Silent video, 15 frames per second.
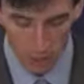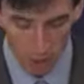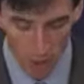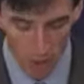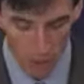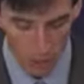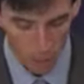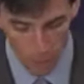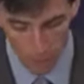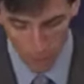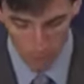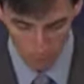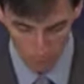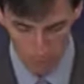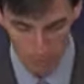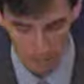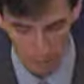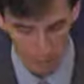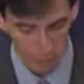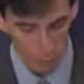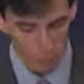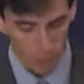large public
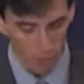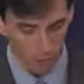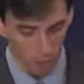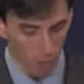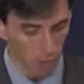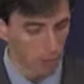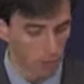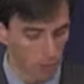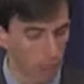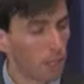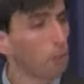buildings and expect soon